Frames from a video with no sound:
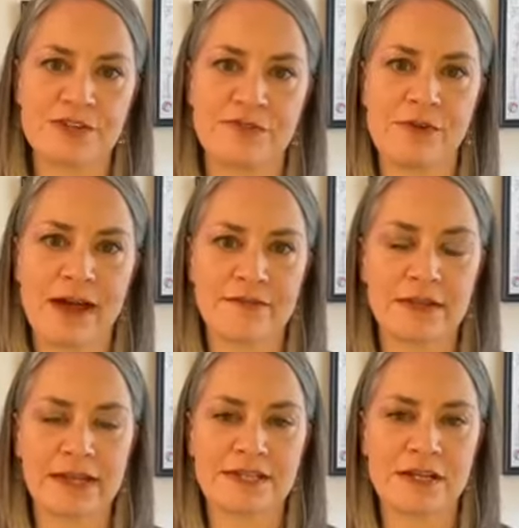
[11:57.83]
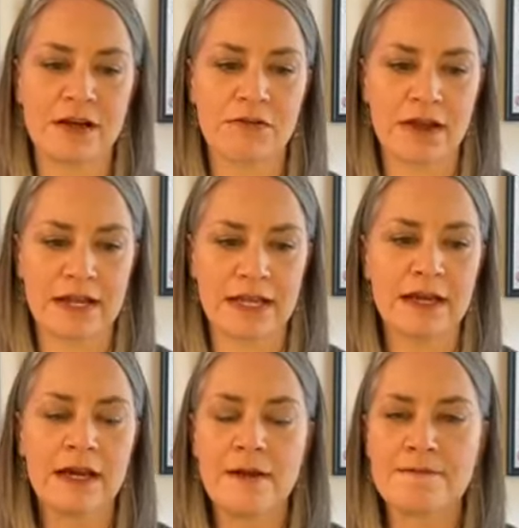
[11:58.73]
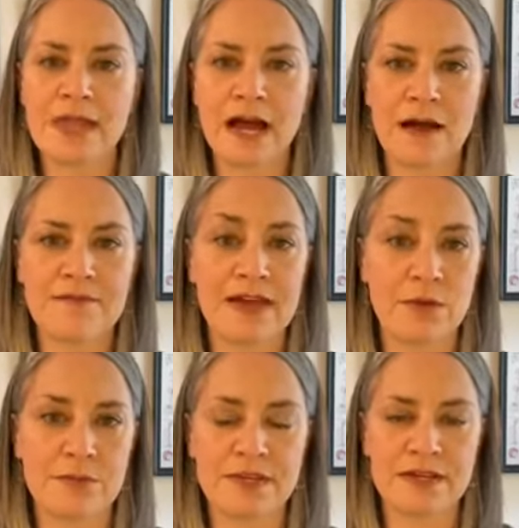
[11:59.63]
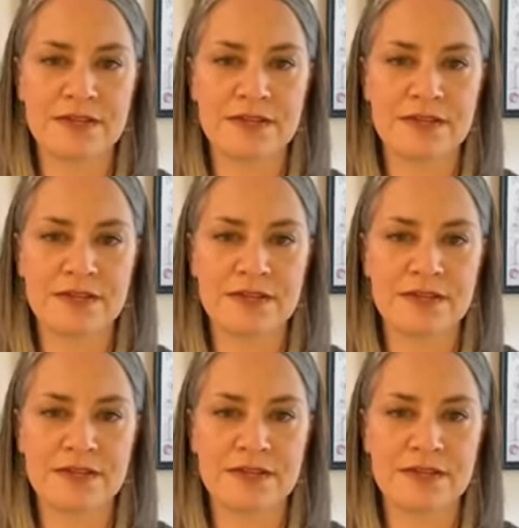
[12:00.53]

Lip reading: if you haven't liked it already, that would be